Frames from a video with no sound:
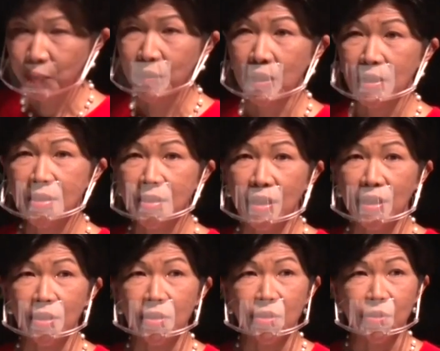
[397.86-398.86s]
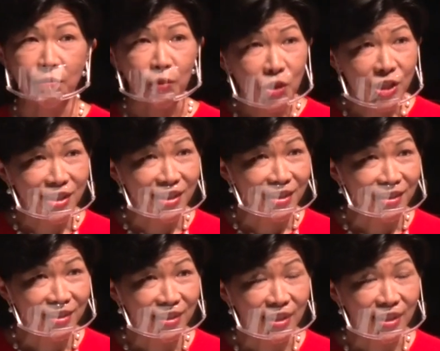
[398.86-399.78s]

when I say diversity,